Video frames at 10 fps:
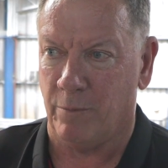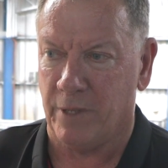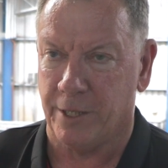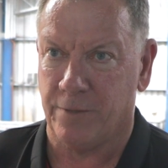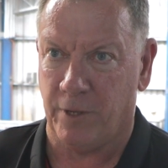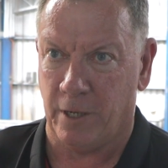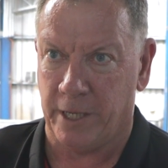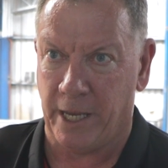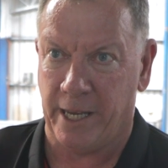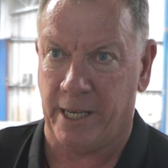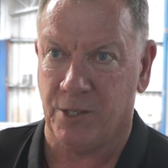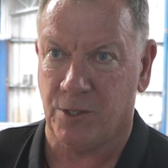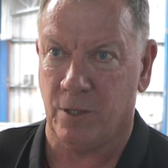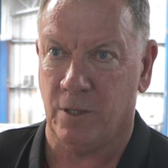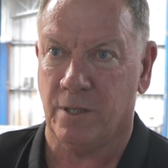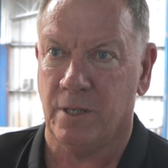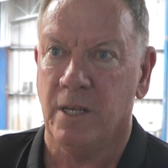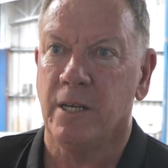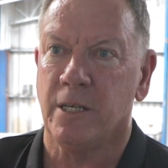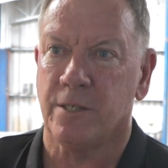It's very hands-on.
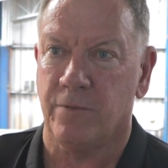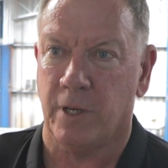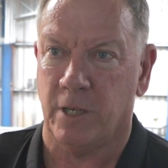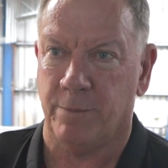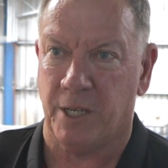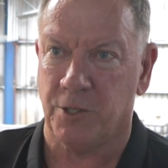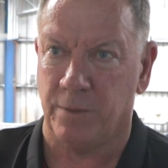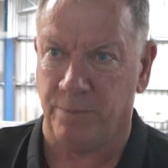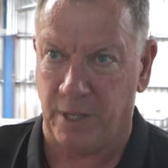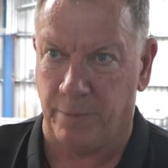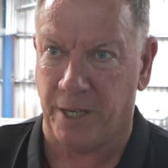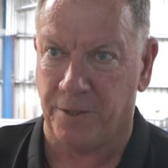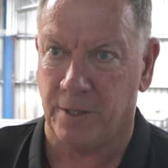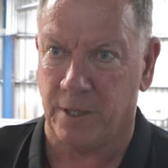It's very much about the